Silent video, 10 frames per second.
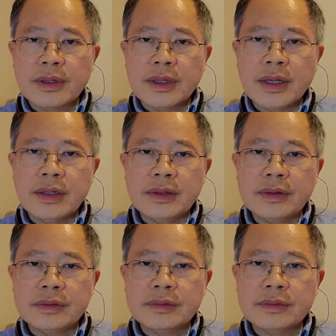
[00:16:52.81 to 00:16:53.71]

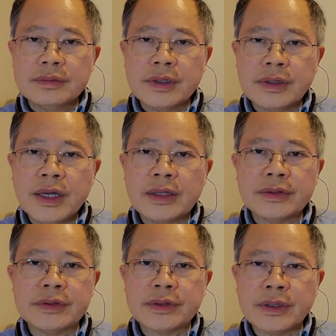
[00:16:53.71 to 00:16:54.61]
And the
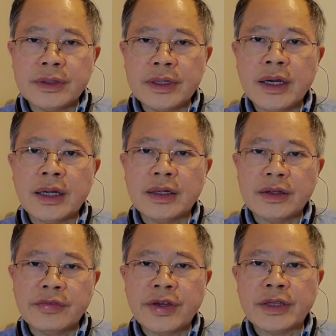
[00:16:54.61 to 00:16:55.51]
latter are not
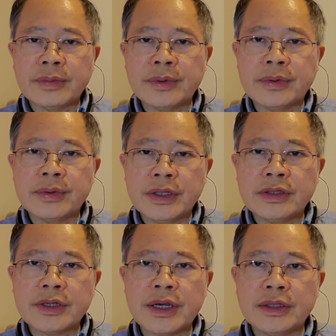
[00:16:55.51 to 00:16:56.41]
available in
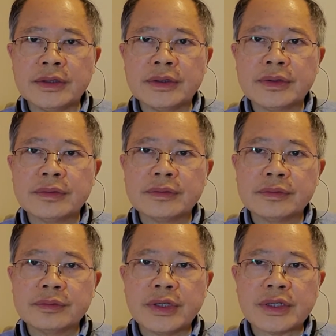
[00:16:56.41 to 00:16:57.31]
China
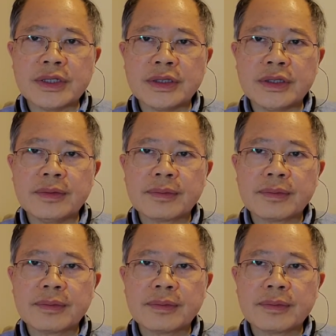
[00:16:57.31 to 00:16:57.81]
presently.